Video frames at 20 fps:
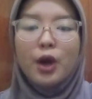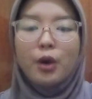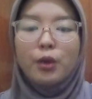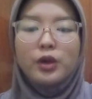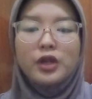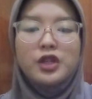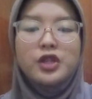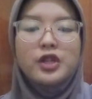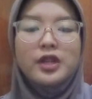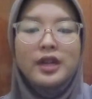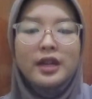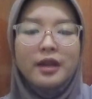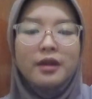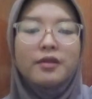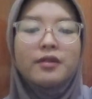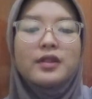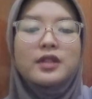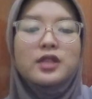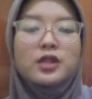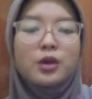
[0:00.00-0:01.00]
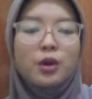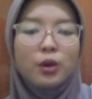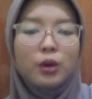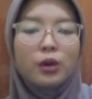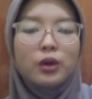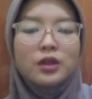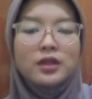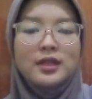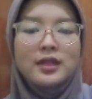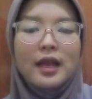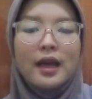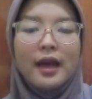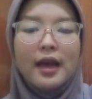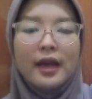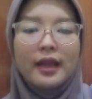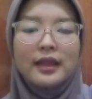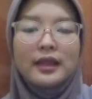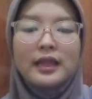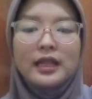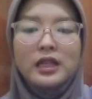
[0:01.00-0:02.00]
which gives schools
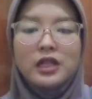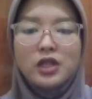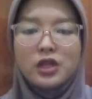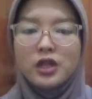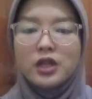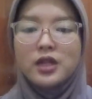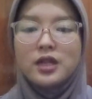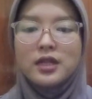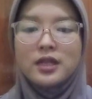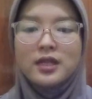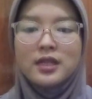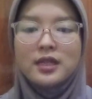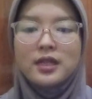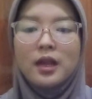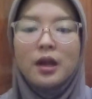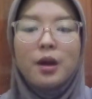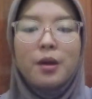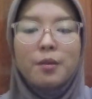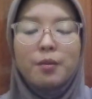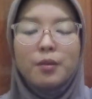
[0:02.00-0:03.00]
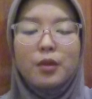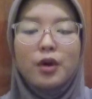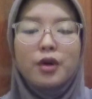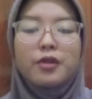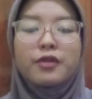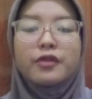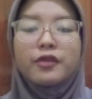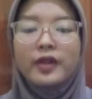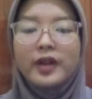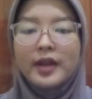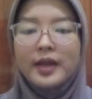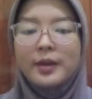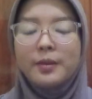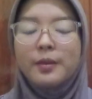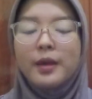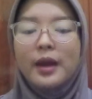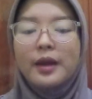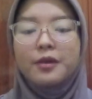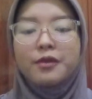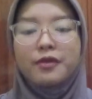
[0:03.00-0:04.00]
and teachers more
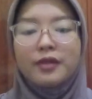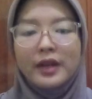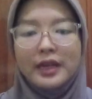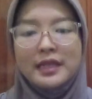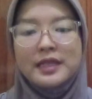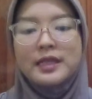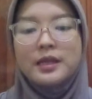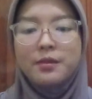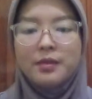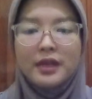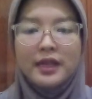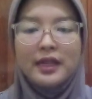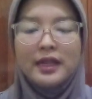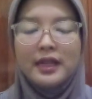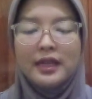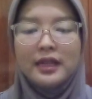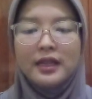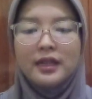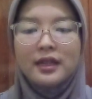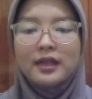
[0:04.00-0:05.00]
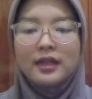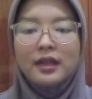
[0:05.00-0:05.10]
freedom and flexibility.